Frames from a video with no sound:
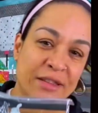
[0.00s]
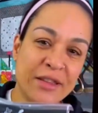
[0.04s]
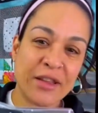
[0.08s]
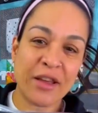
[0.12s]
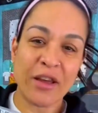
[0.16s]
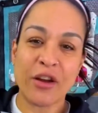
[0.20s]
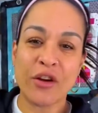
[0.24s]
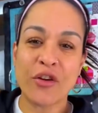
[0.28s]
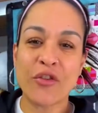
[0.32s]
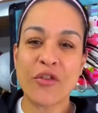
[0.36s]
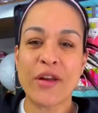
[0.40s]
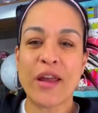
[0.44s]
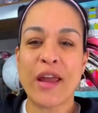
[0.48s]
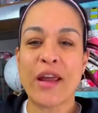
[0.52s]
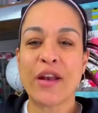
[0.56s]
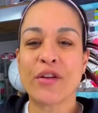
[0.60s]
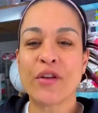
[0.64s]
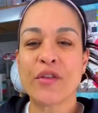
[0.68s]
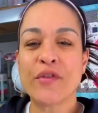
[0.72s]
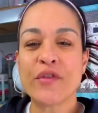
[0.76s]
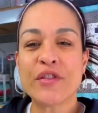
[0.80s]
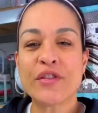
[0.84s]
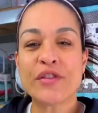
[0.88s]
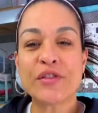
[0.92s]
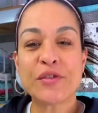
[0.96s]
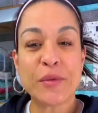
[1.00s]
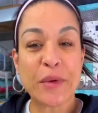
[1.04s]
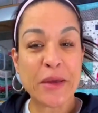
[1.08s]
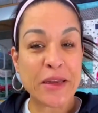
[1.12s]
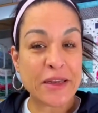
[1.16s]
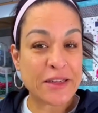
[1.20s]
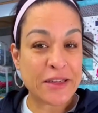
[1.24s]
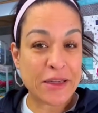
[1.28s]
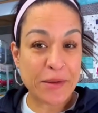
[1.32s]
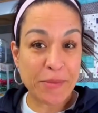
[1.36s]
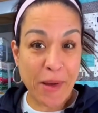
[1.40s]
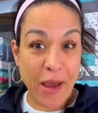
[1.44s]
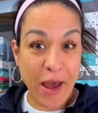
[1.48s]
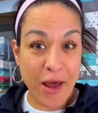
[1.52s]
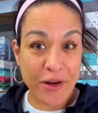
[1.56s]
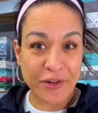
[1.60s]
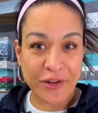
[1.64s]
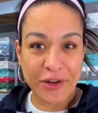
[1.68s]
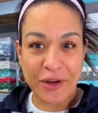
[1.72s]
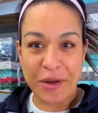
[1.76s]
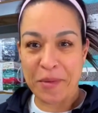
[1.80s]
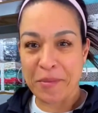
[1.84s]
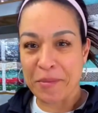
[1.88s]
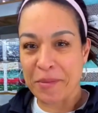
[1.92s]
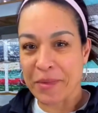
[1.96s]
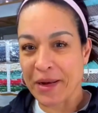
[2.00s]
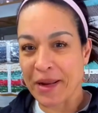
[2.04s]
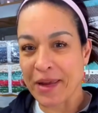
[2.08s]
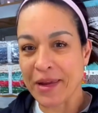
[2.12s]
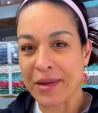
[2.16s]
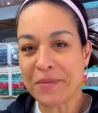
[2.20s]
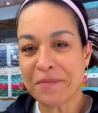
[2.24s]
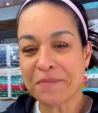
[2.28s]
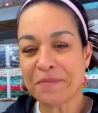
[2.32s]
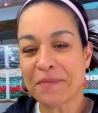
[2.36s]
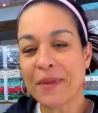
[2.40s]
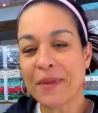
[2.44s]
the creator of the Sweet Tea Pattern Company.